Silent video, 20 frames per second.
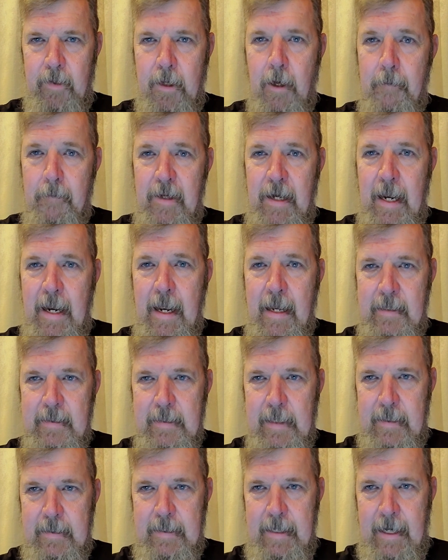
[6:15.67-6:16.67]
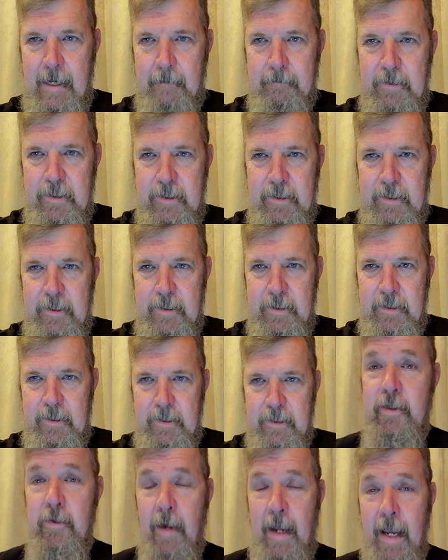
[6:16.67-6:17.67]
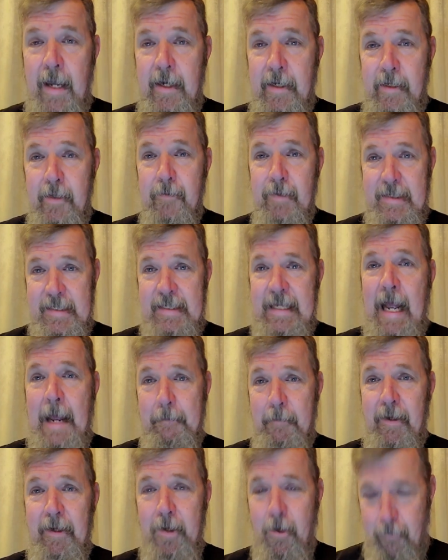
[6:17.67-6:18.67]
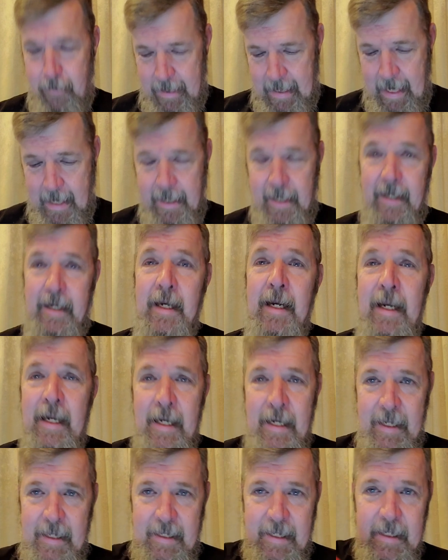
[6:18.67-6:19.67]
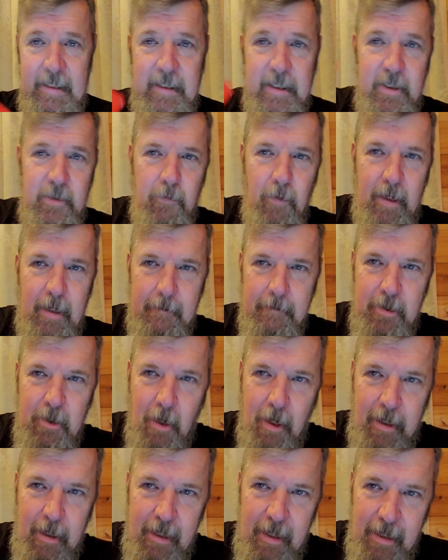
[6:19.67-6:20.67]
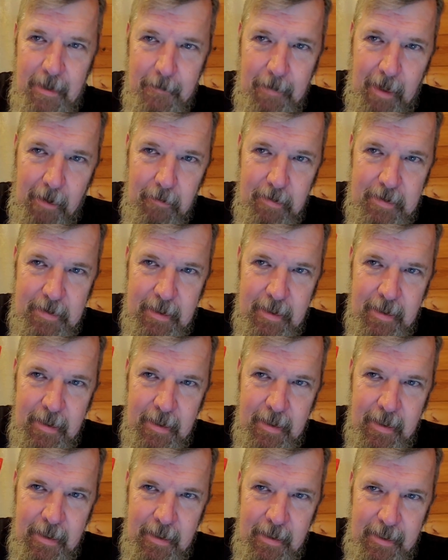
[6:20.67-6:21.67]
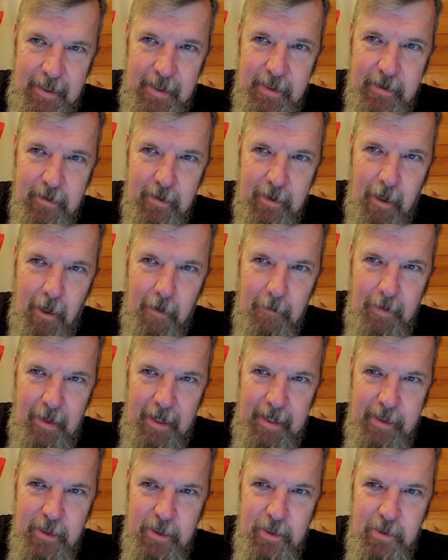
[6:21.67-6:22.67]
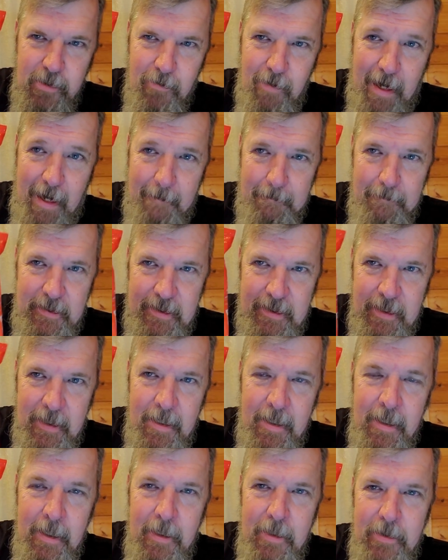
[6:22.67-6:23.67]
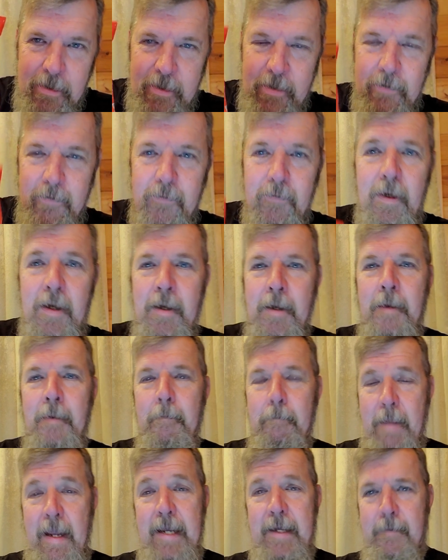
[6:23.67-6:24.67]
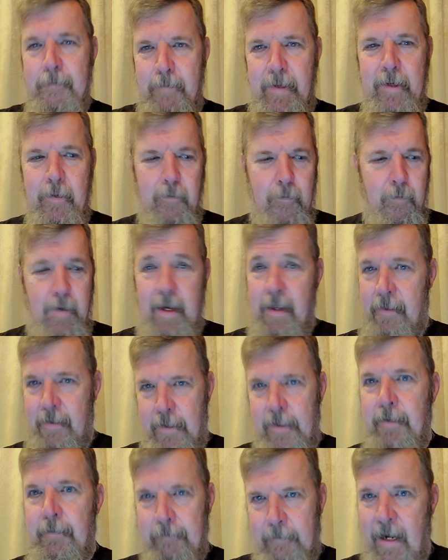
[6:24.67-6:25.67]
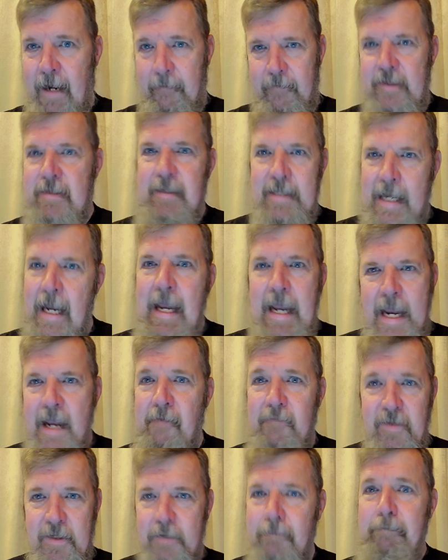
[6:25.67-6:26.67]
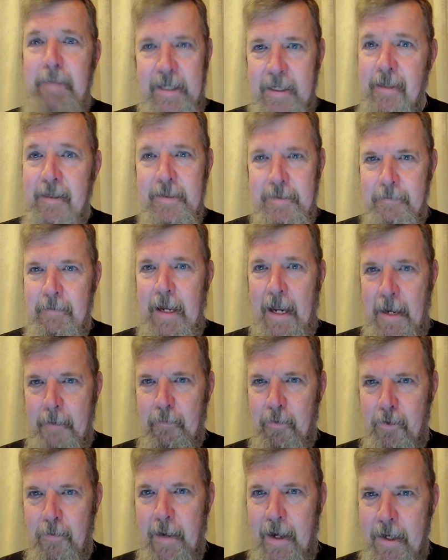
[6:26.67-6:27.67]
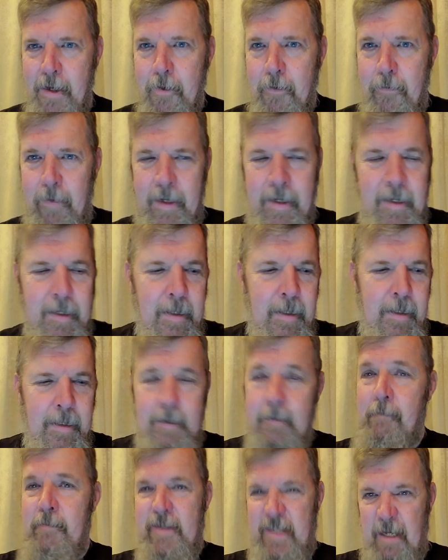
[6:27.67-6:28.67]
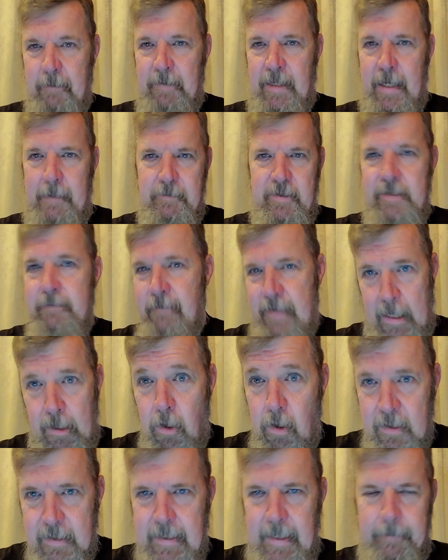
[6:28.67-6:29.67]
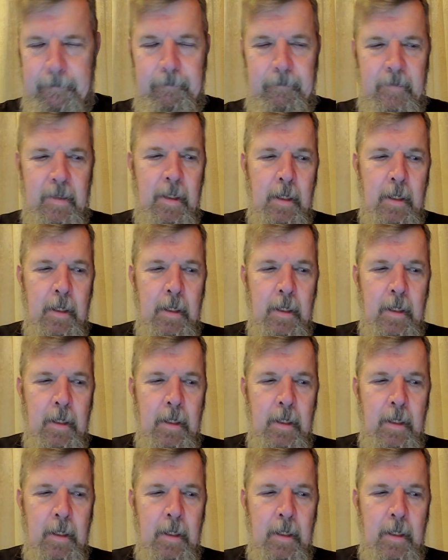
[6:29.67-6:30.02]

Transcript: carbon dioxide tabs. So I had to do a stop and go get it. This is what I'm talking about. These are carbonation drops to make beer with. Obviously, I have some because I brew my own sometimes, not all the time.